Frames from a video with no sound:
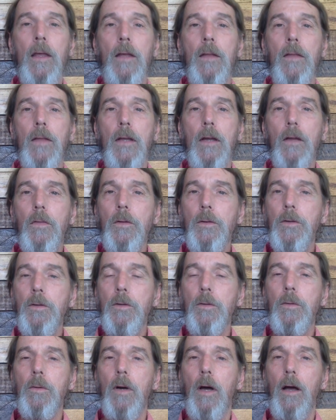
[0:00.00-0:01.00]
The other
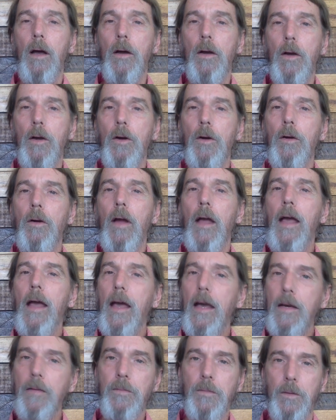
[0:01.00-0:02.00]
two occur
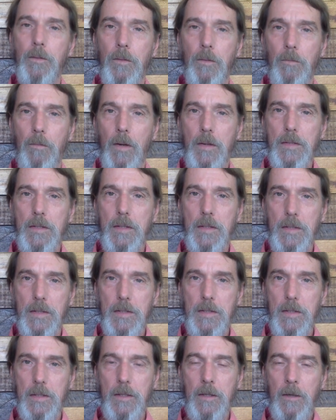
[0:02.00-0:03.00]
after the
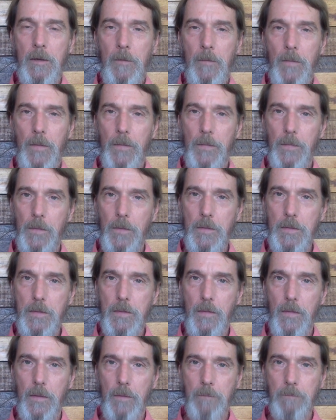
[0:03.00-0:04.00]
residency. The first
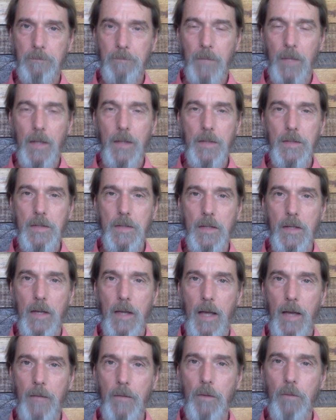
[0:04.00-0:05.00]
of them is that I
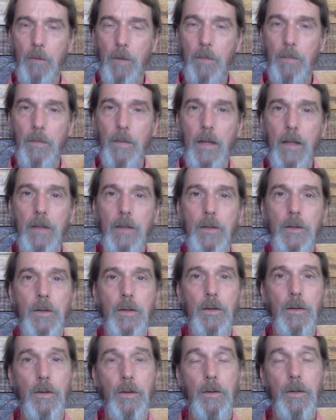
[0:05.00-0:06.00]
have you reflect on
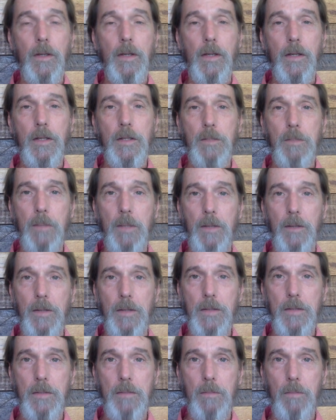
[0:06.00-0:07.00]
your learning
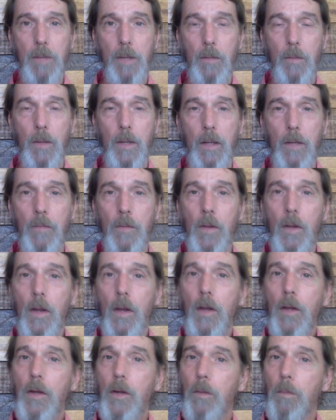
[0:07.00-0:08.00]
experience by way of
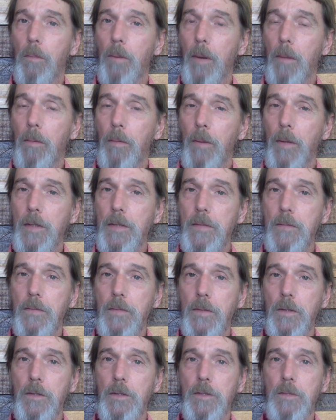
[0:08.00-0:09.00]
your preparation
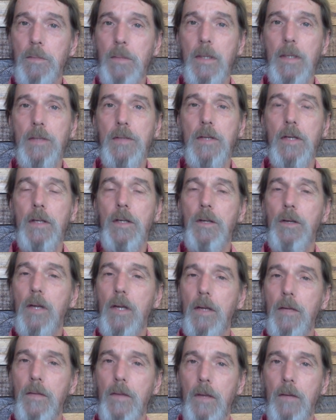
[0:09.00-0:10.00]
for your speech and your
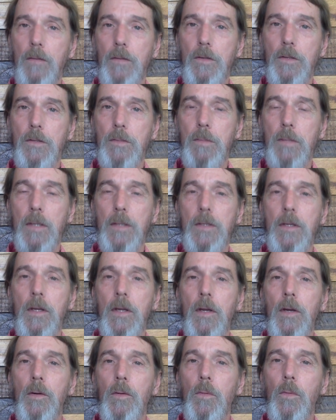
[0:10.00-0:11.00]
giving of your speech.
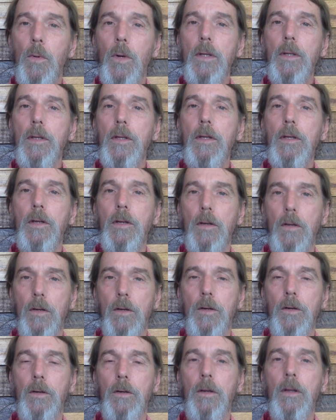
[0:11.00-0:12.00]
What did you
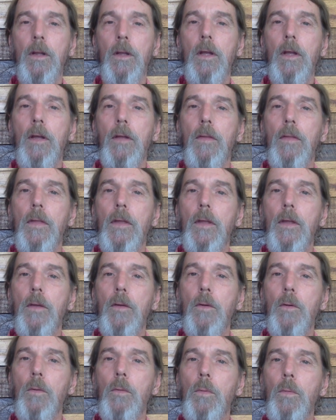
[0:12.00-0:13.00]
learn that
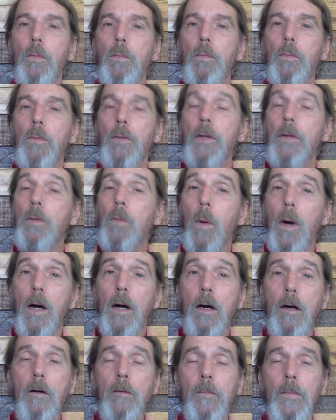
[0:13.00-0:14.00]
you did
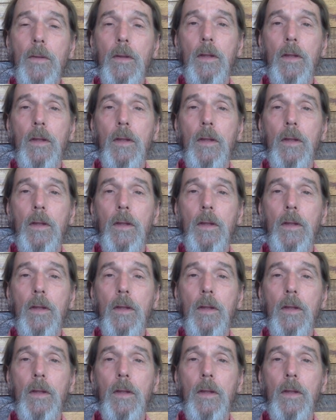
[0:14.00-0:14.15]
well?